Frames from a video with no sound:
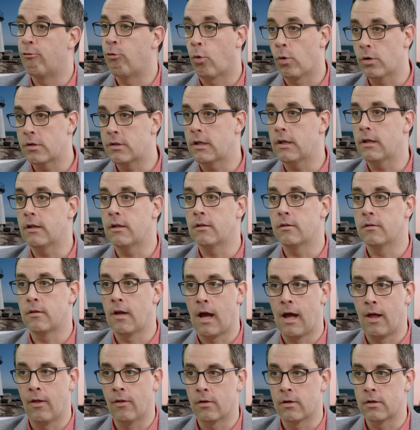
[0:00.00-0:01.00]

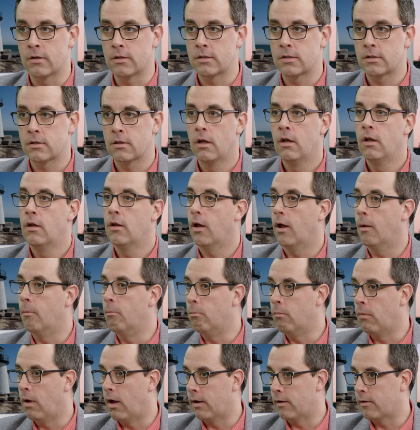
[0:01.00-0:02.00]
$14 a
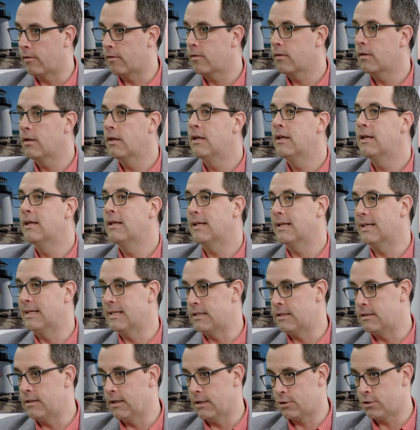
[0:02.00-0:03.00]
month
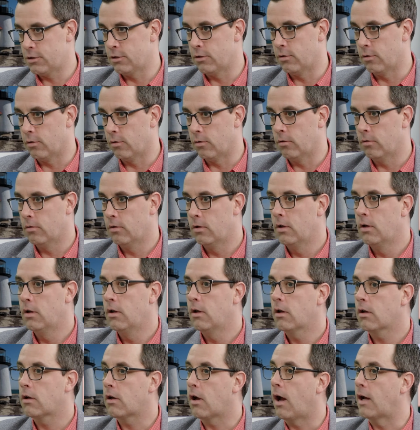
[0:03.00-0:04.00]
additional
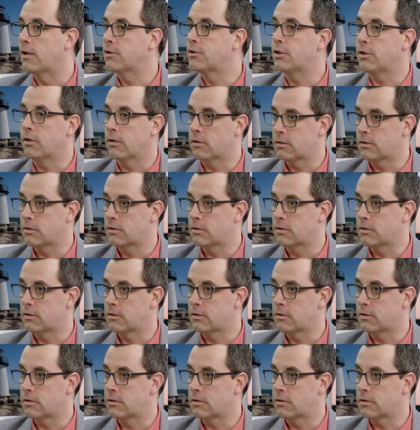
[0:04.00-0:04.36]
cost to